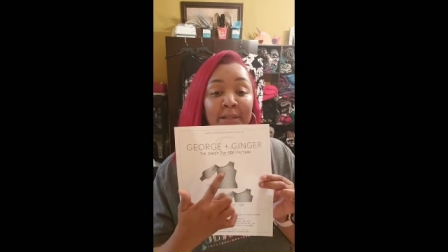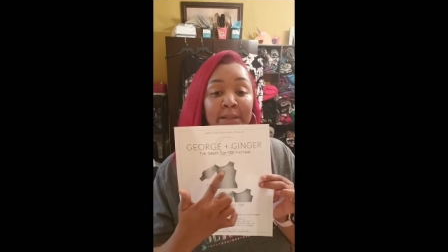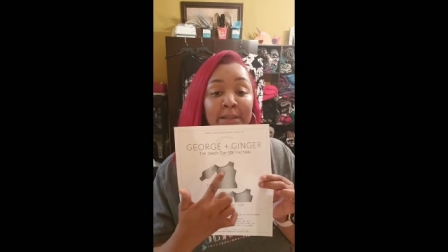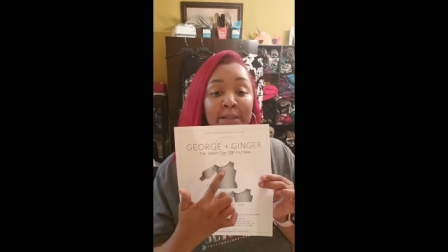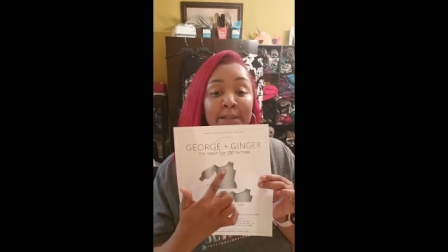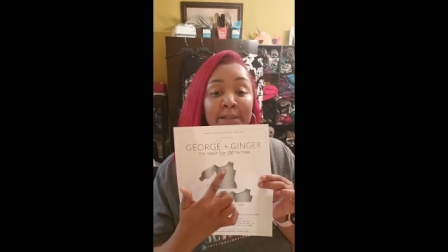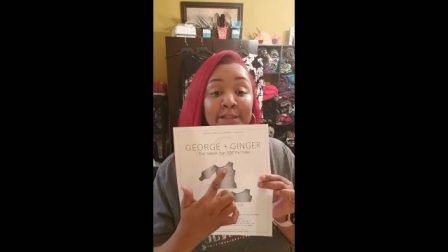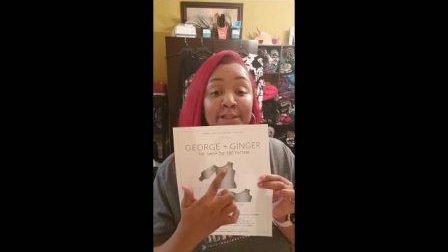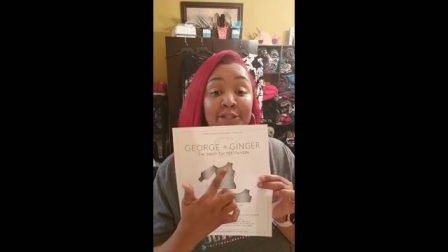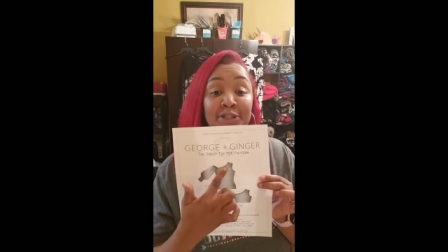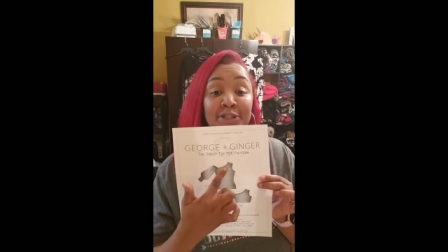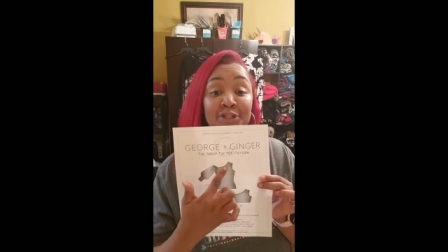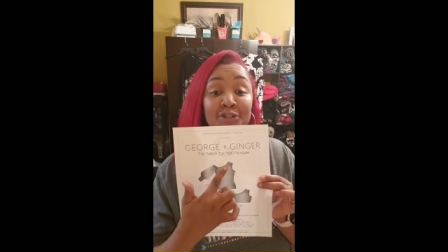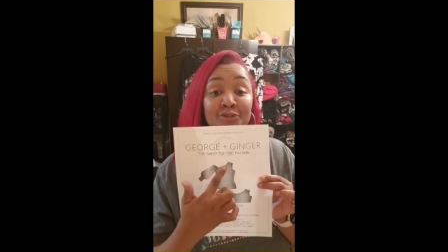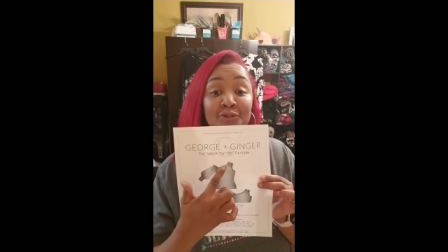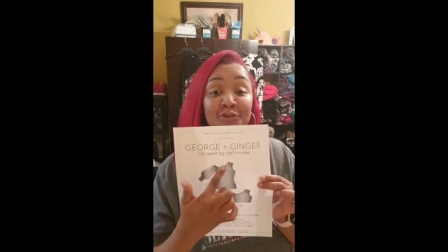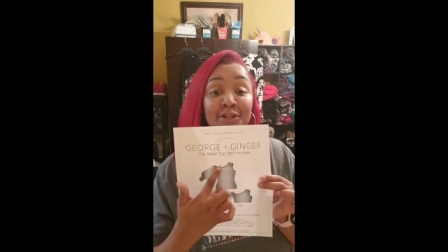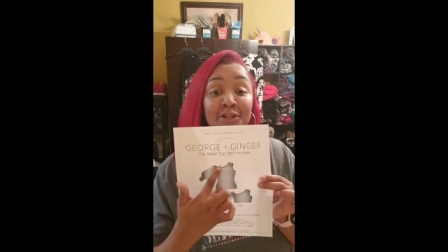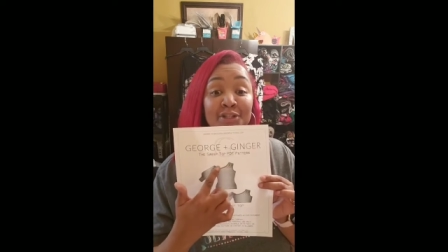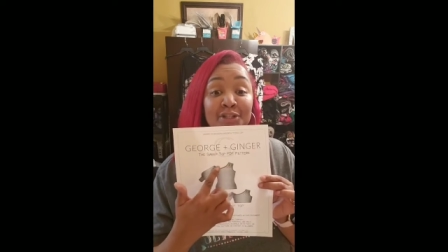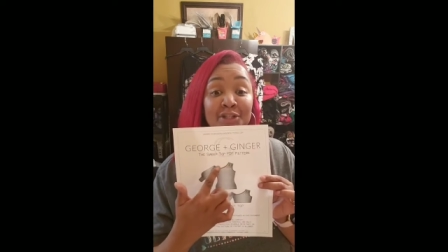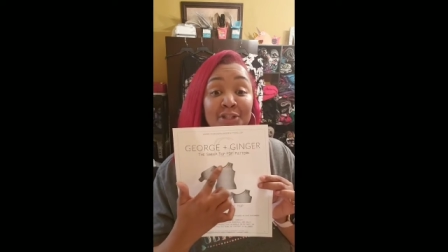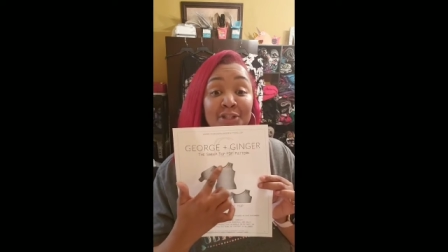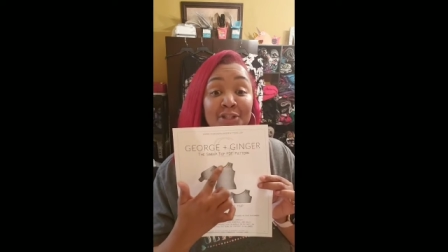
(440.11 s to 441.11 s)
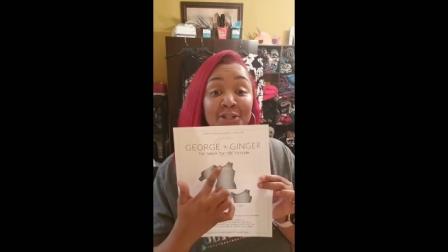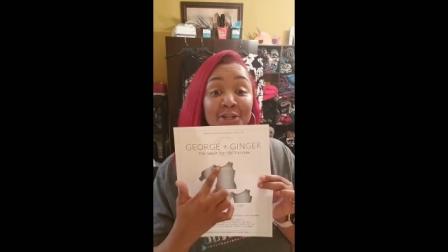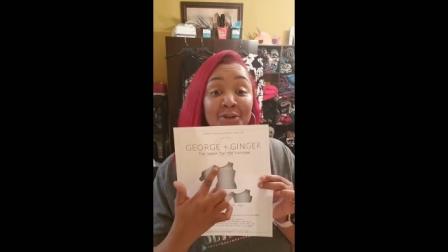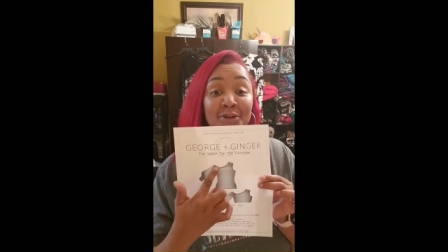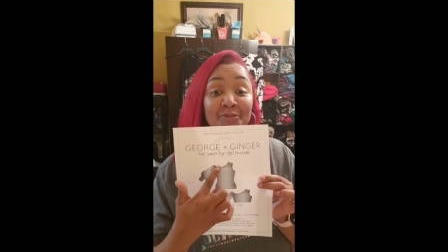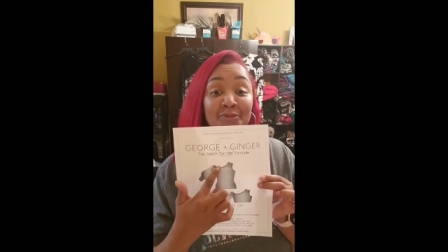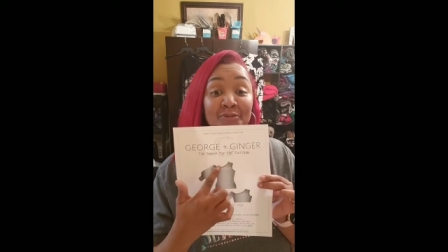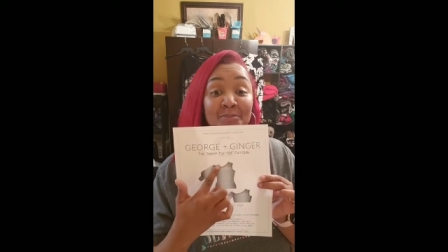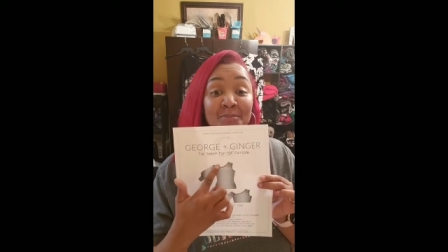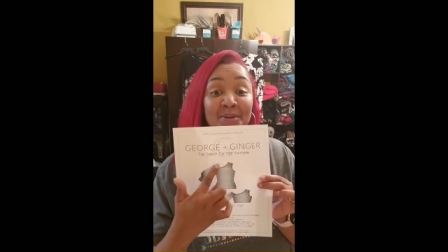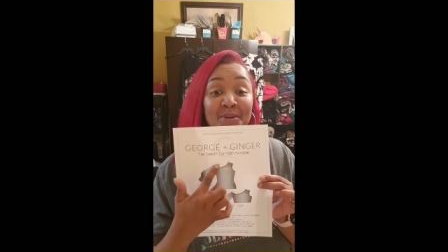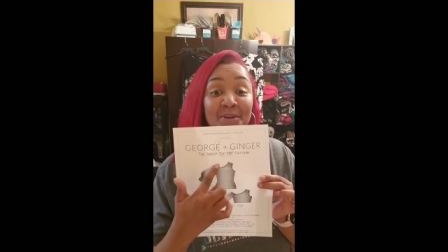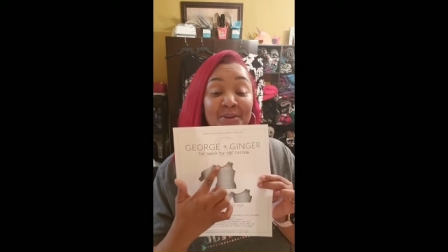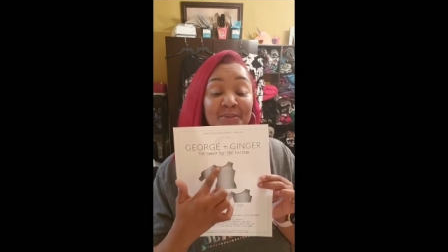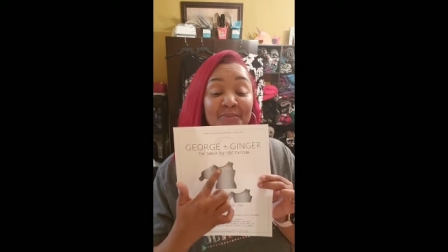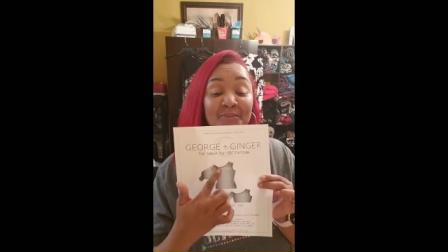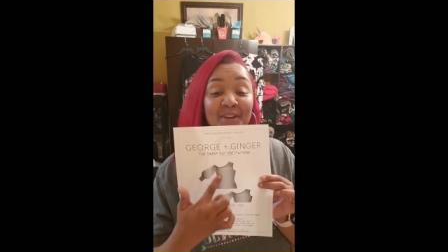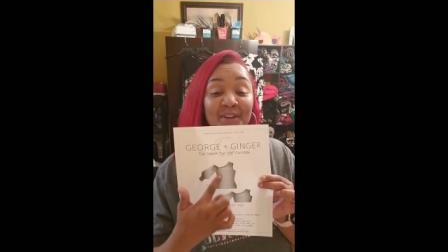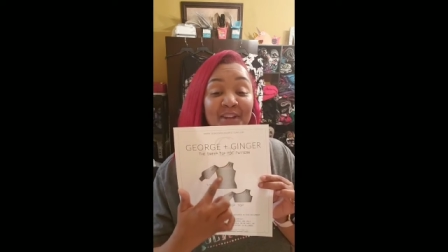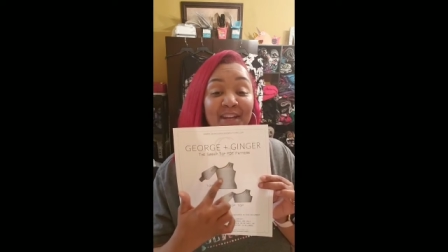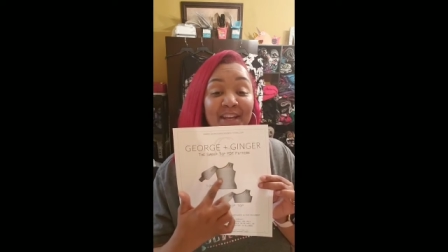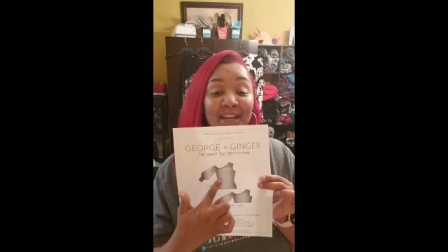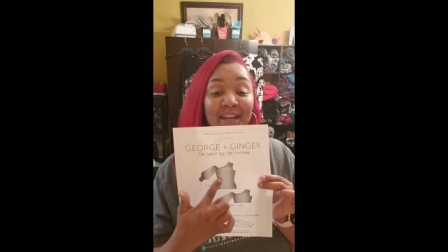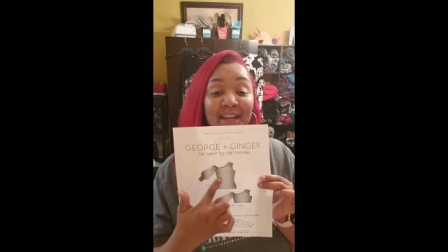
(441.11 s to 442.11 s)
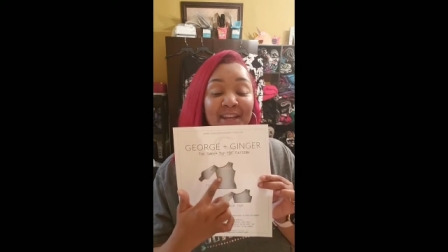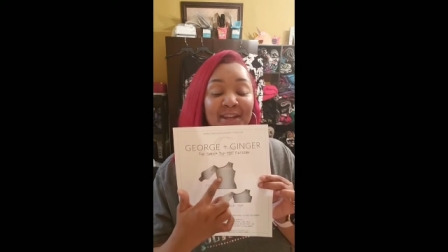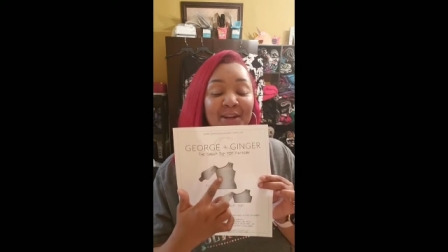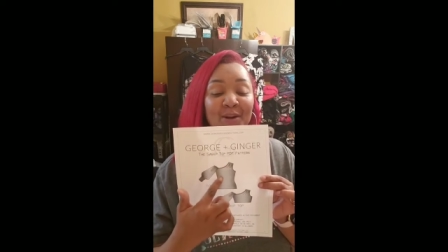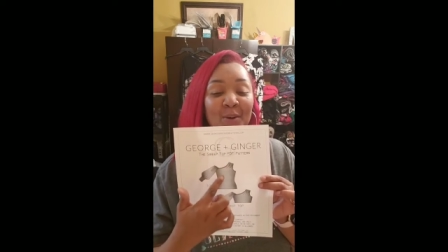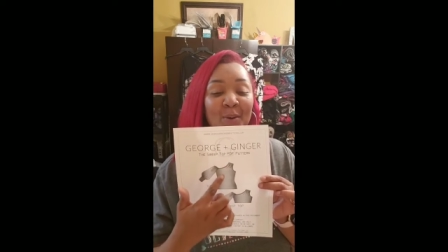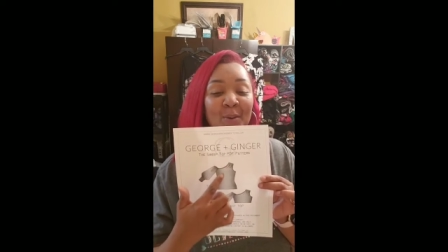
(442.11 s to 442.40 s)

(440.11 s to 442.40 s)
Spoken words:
this is stretchy enough for me to fit in,